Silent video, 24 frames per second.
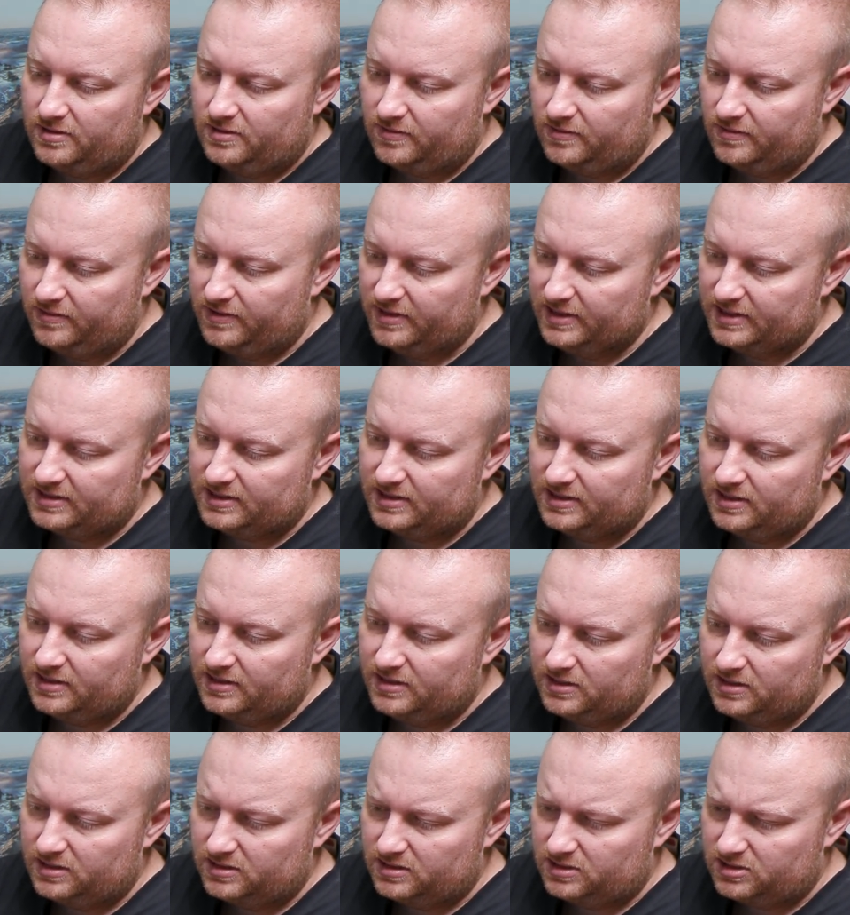This
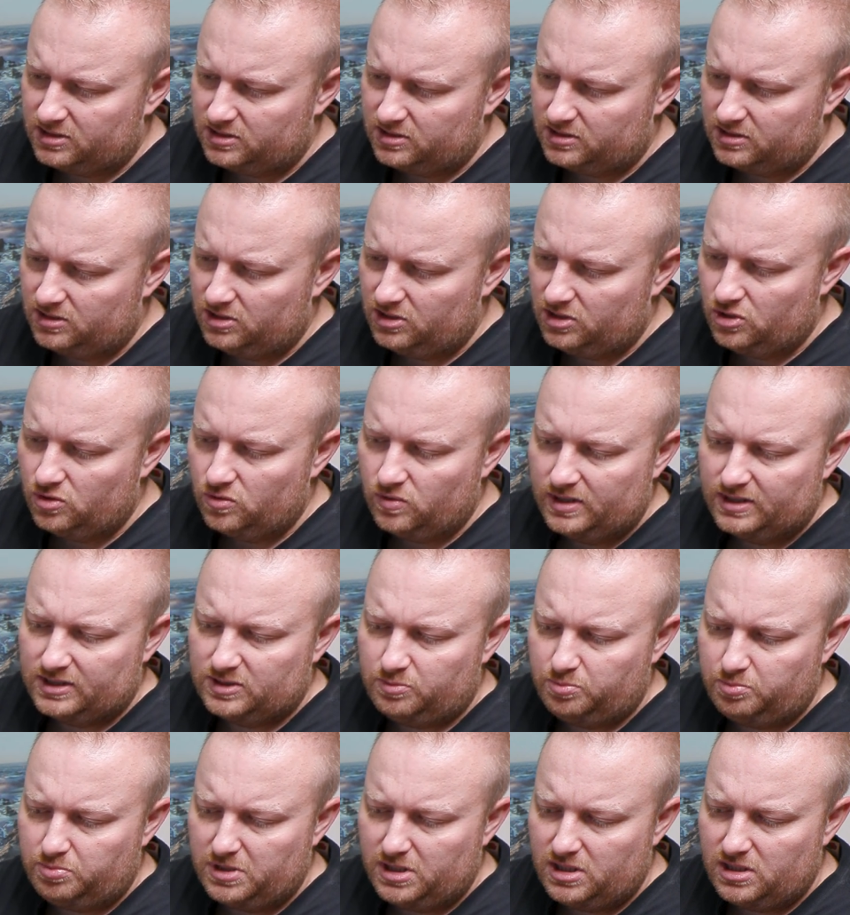is
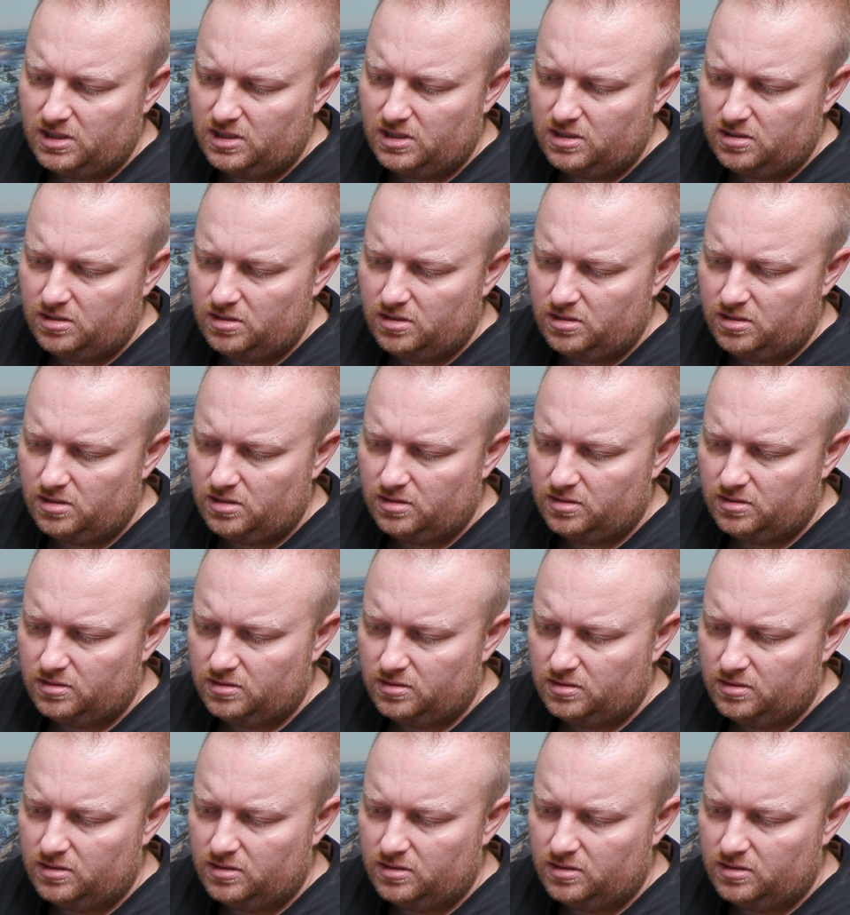USB